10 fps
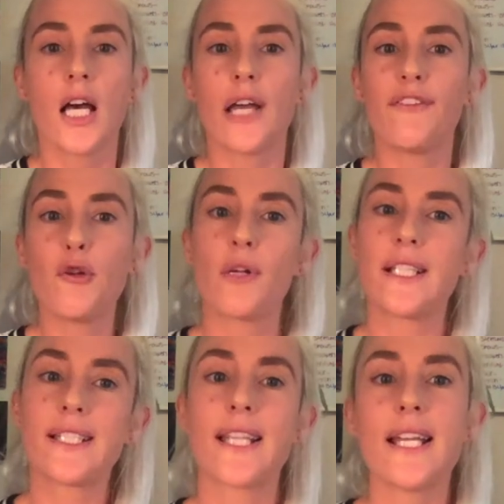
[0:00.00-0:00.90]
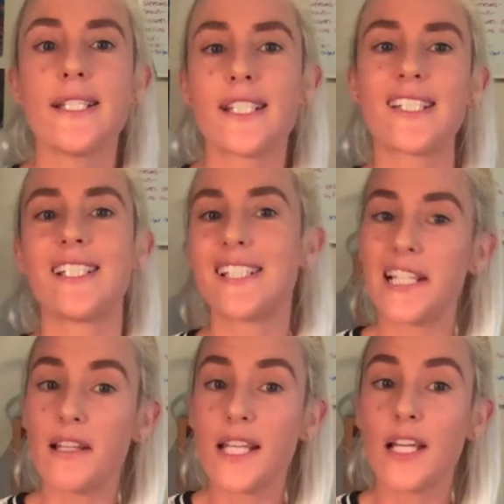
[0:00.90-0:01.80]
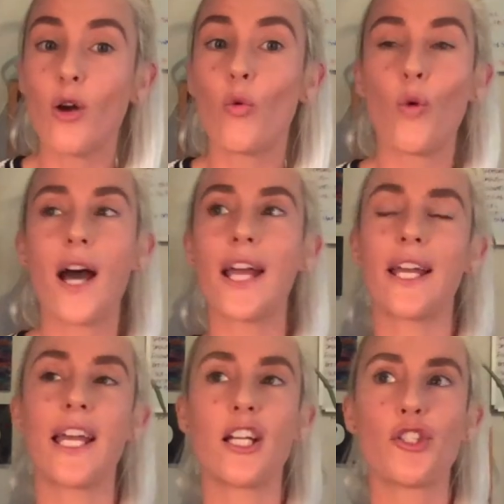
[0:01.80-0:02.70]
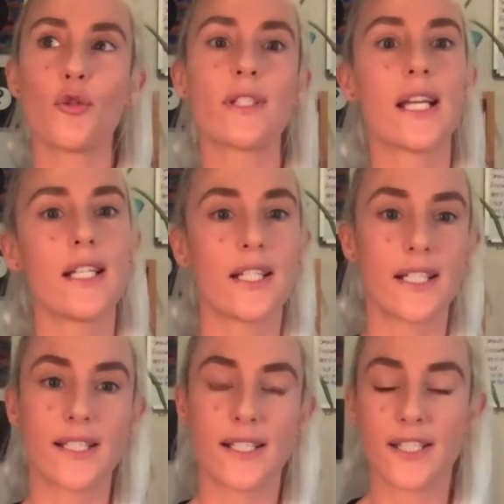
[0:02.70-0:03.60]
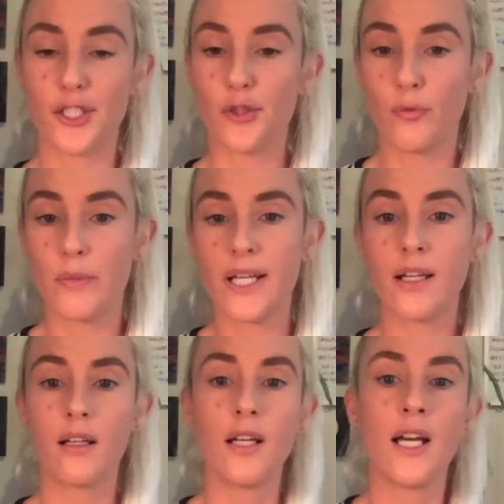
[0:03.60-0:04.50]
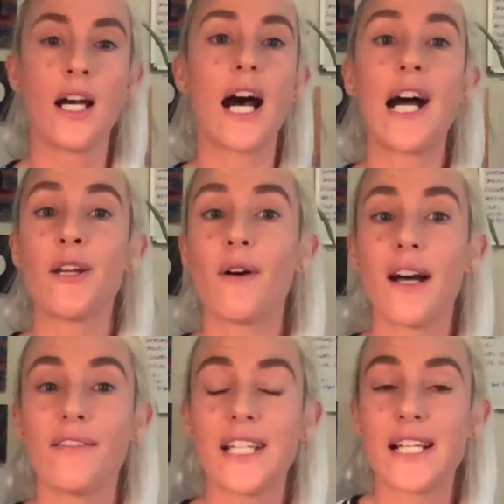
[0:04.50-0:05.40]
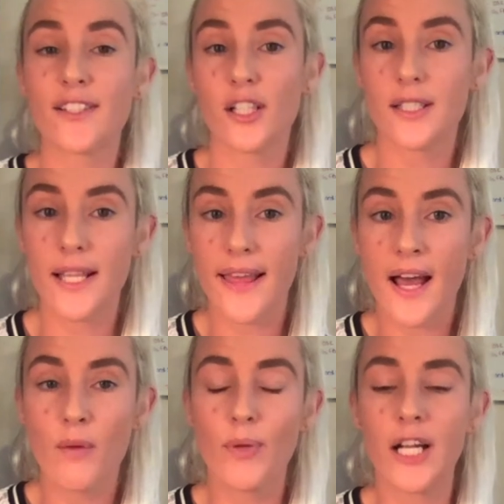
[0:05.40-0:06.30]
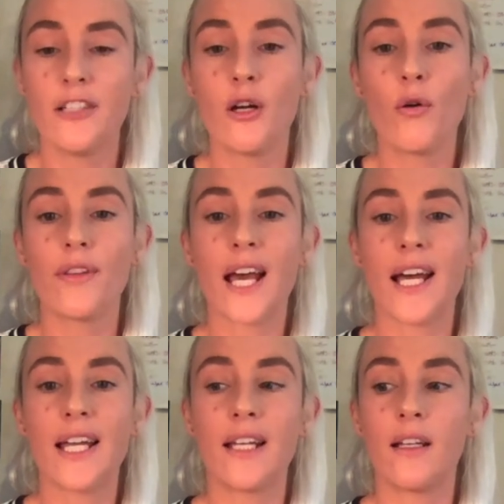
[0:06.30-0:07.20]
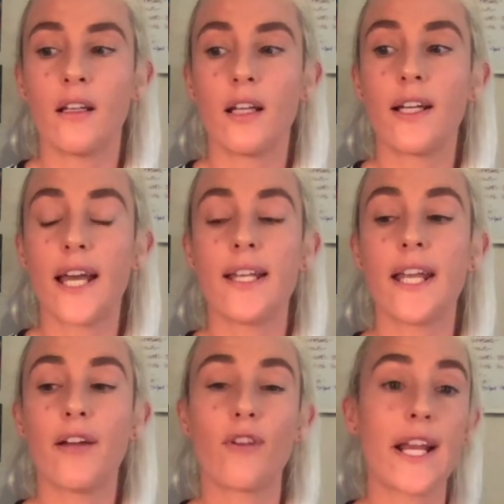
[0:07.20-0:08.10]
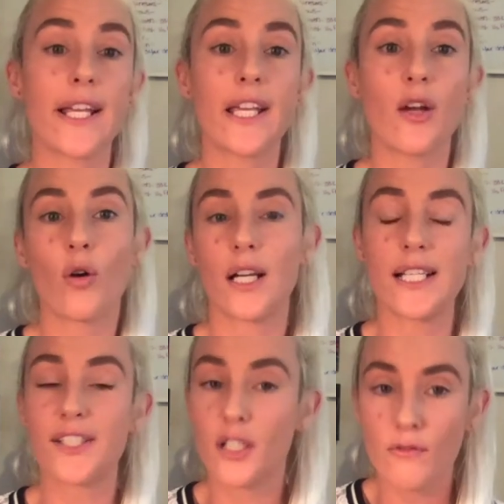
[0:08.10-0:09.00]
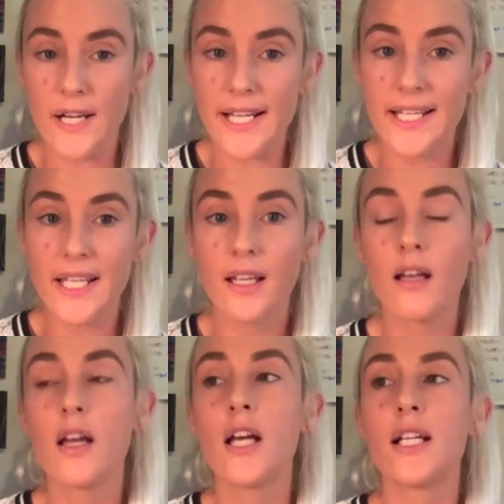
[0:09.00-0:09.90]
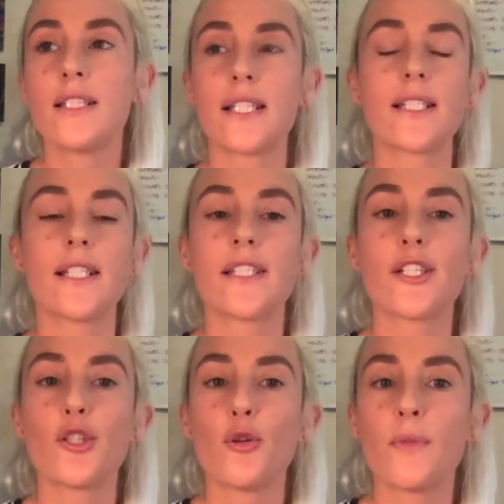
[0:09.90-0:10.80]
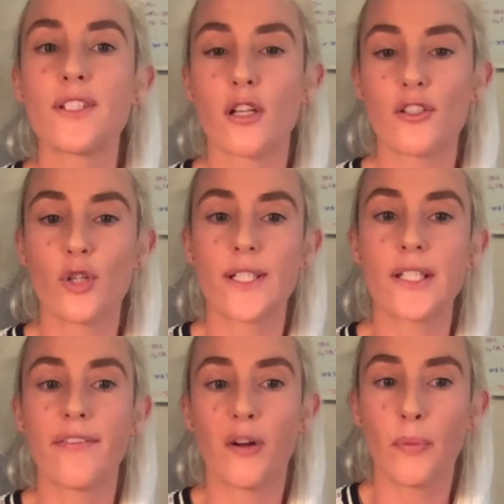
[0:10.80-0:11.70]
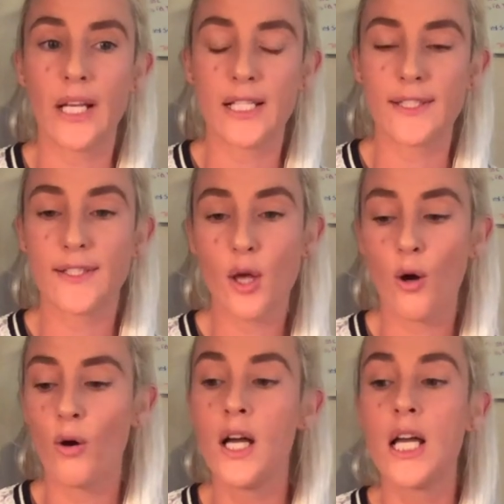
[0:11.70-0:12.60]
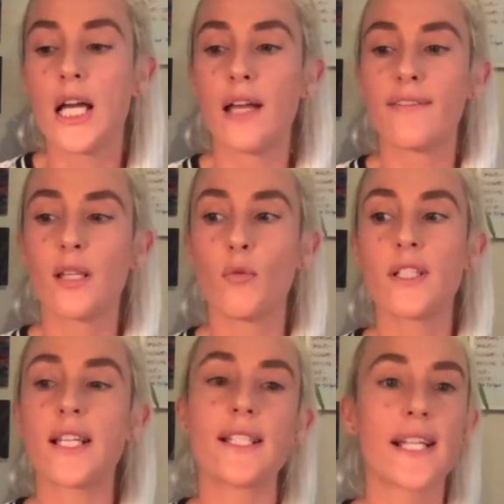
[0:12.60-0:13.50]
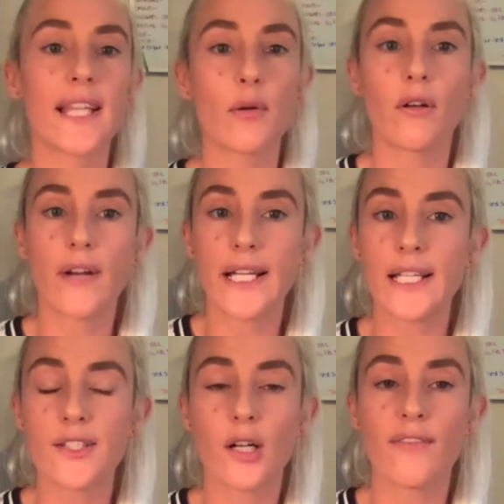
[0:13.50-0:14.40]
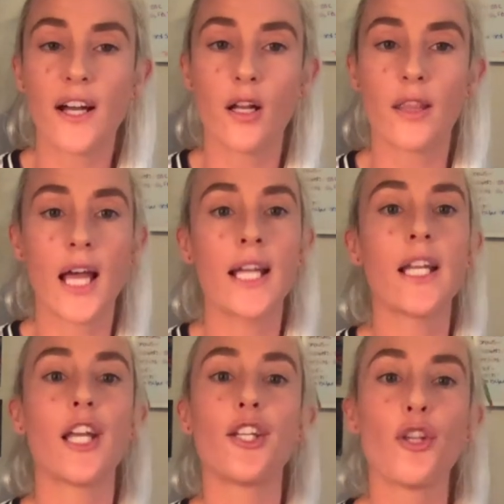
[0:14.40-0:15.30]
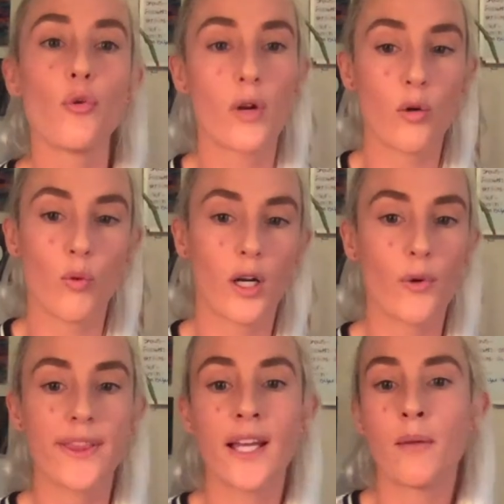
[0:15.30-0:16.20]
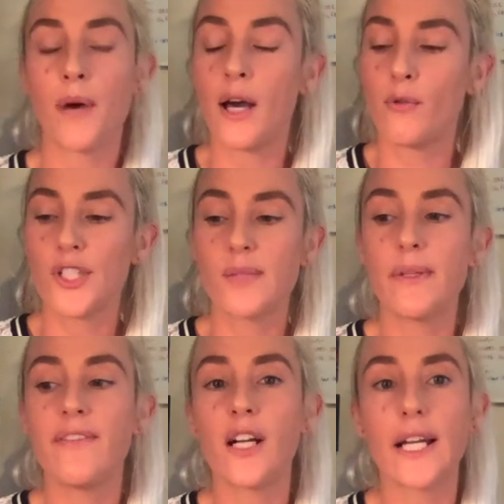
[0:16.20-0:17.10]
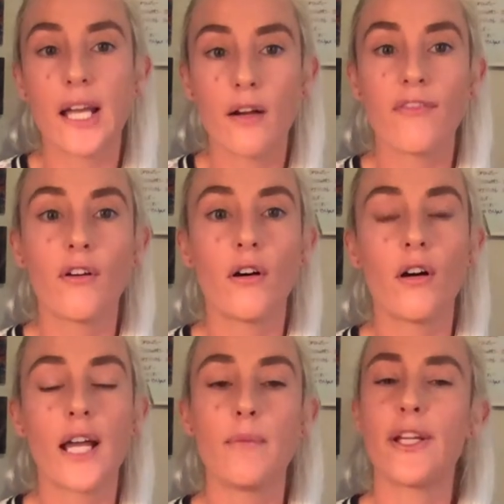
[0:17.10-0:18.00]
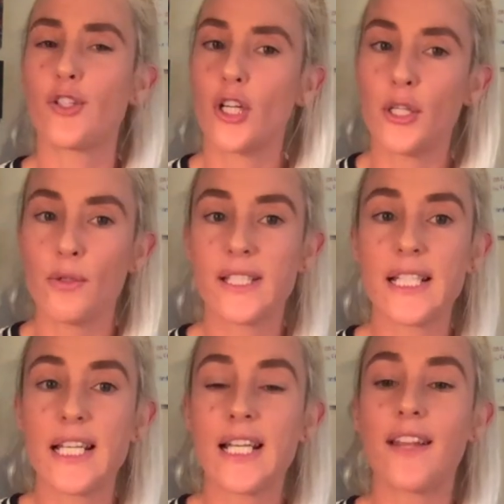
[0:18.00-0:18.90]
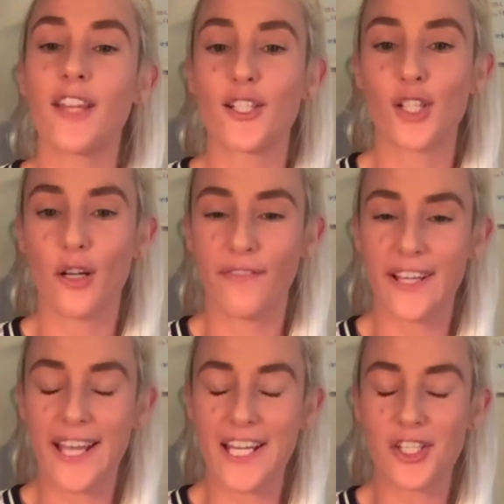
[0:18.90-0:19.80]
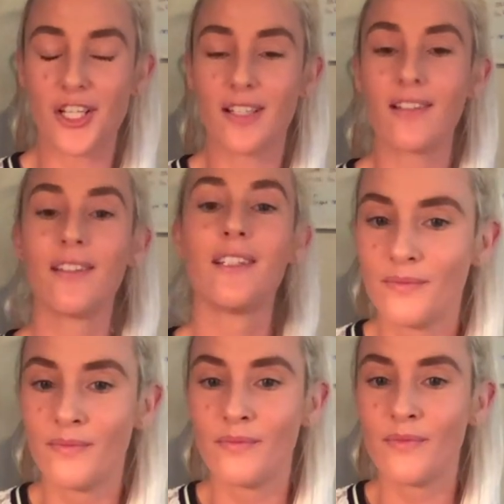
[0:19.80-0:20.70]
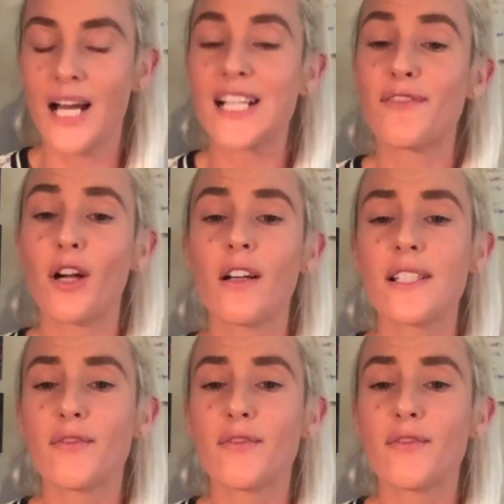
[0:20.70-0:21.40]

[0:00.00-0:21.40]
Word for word: if you can send distance healing, why can't you send a distance attunement? I don't have the answer to that, but I know that in Gendai Reiki or Eastern Reiki, distance attunements are strictly forbidden. So if someone says that they were Reiki certified online and you want to work with them, I would just be very careful and make sure you see their certification. As far as